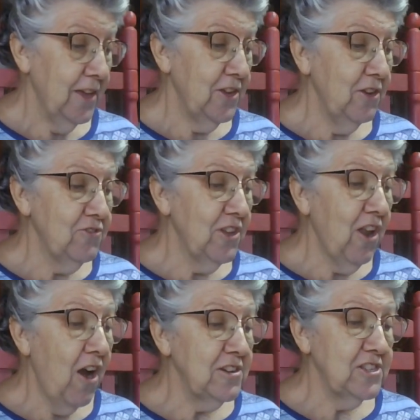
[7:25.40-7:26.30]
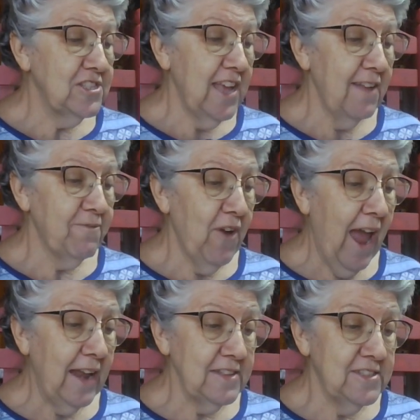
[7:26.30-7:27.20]
Use the largest set for
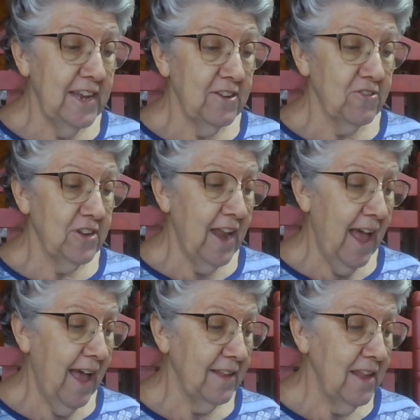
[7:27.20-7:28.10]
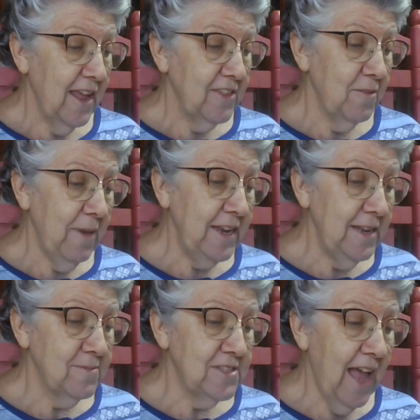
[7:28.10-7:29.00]
Alan's dinner tonight, the
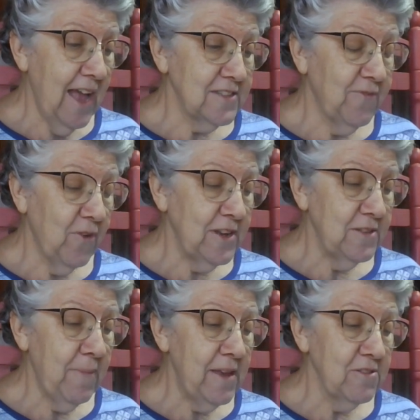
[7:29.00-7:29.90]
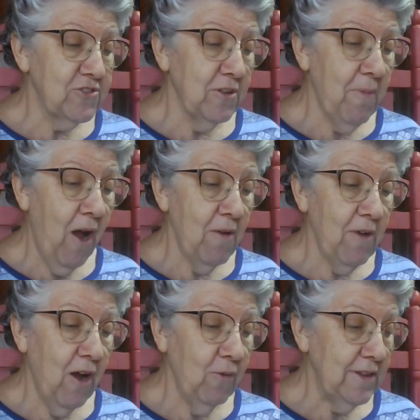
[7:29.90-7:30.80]
medium size for his meals
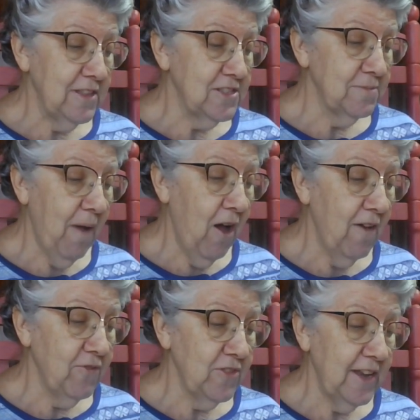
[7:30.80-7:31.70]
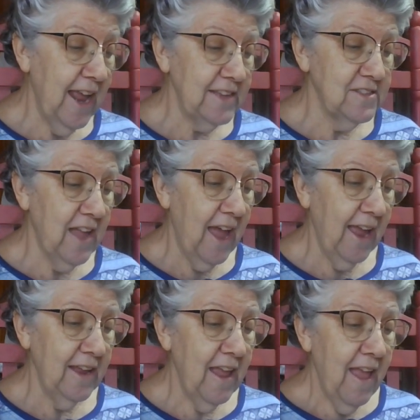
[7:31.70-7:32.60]
tomorrow, and the small for the next
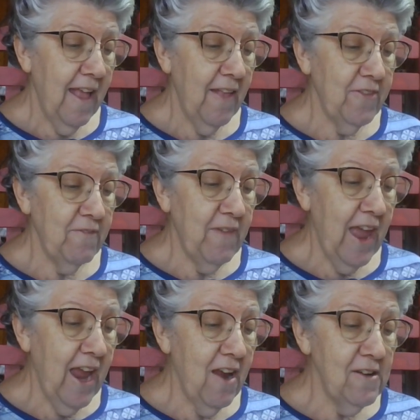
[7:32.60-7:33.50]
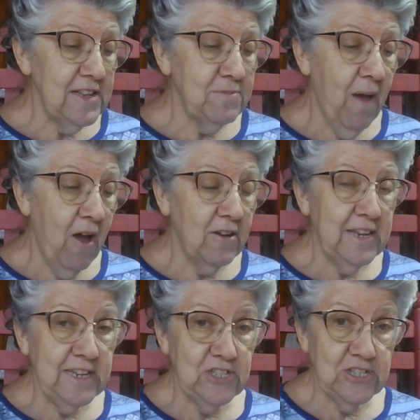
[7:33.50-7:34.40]
day, and the very small
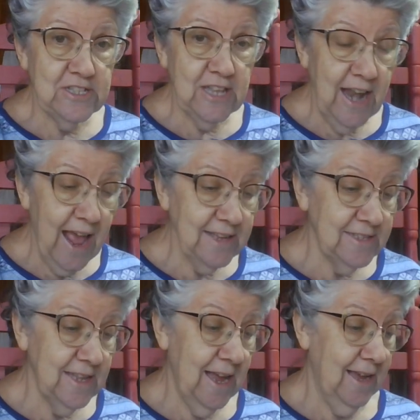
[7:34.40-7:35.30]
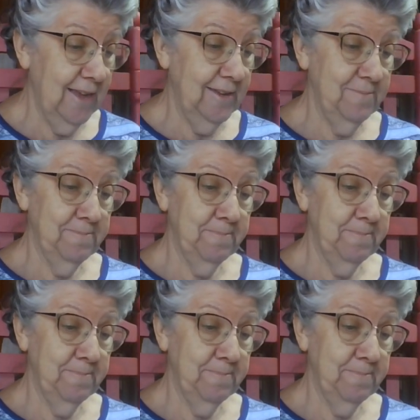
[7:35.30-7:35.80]
dishes the last day.